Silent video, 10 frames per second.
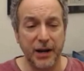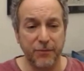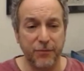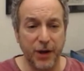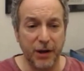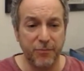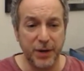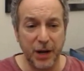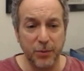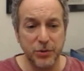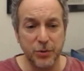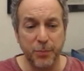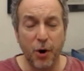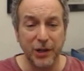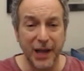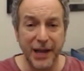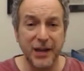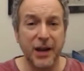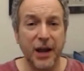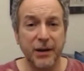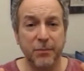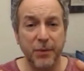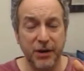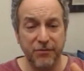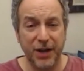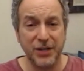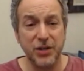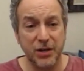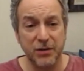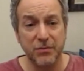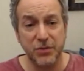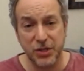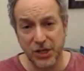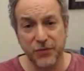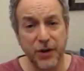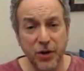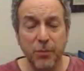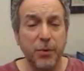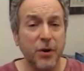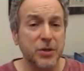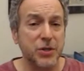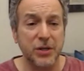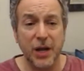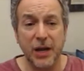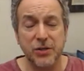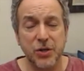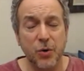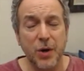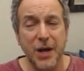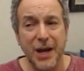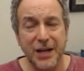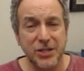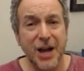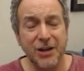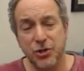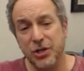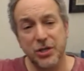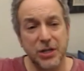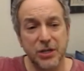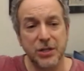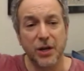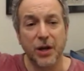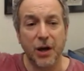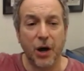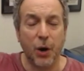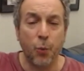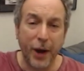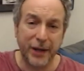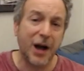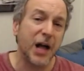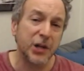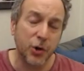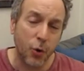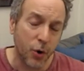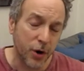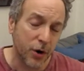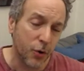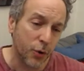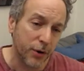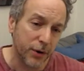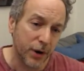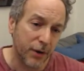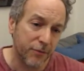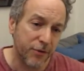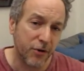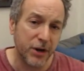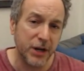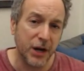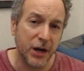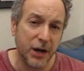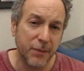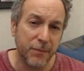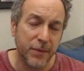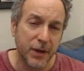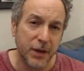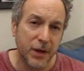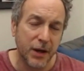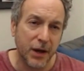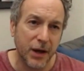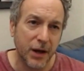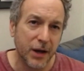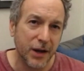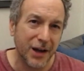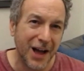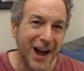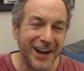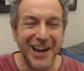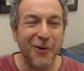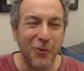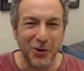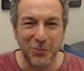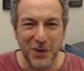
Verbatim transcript: have, have been able to parlay it and invest in six figure books and and so it's not just these uh, white collar or or very um, uh, high net worth